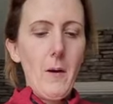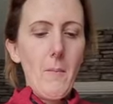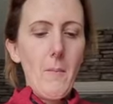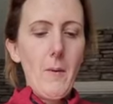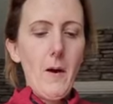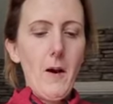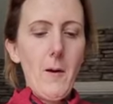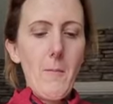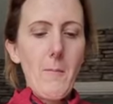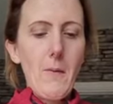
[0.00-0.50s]

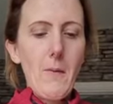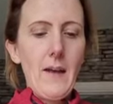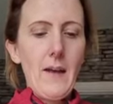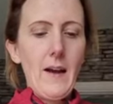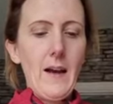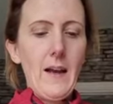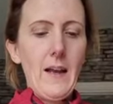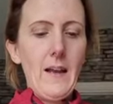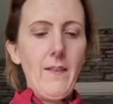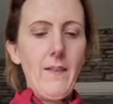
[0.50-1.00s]
Pop
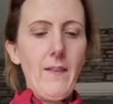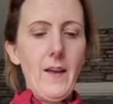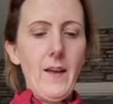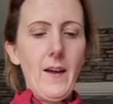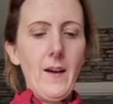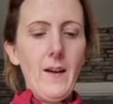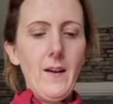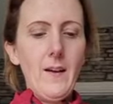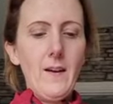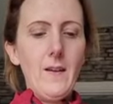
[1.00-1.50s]
that in
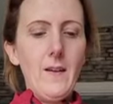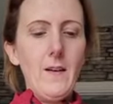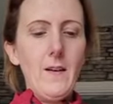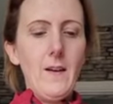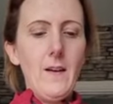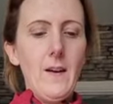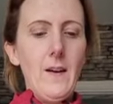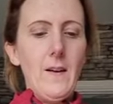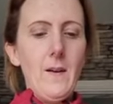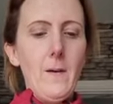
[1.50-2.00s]
there.
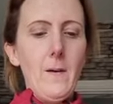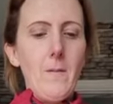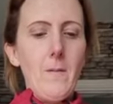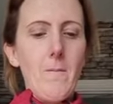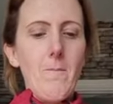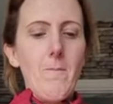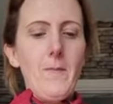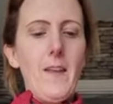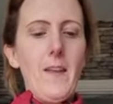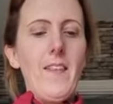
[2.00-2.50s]

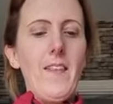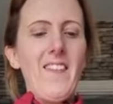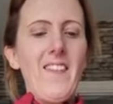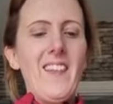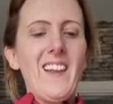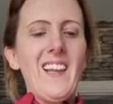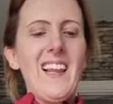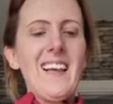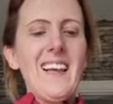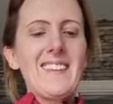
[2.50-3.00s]
And then
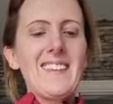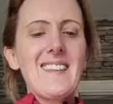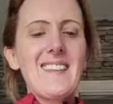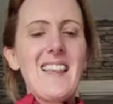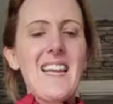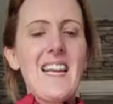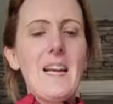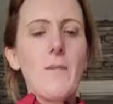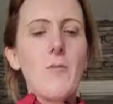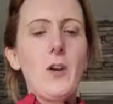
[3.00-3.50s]
the last
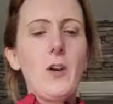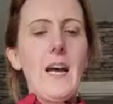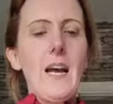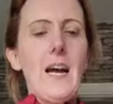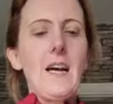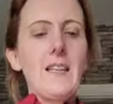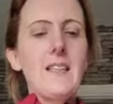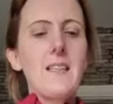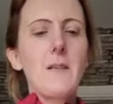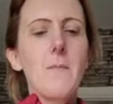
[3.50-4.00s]
thing I'm going to
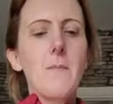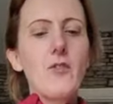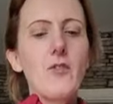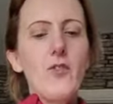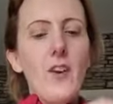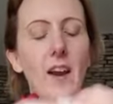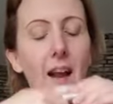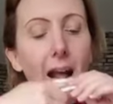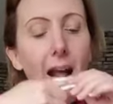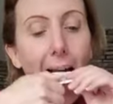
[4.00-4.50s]
add to my
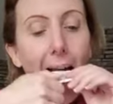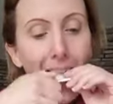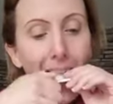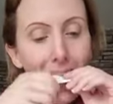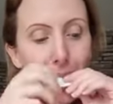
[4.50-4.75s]
drink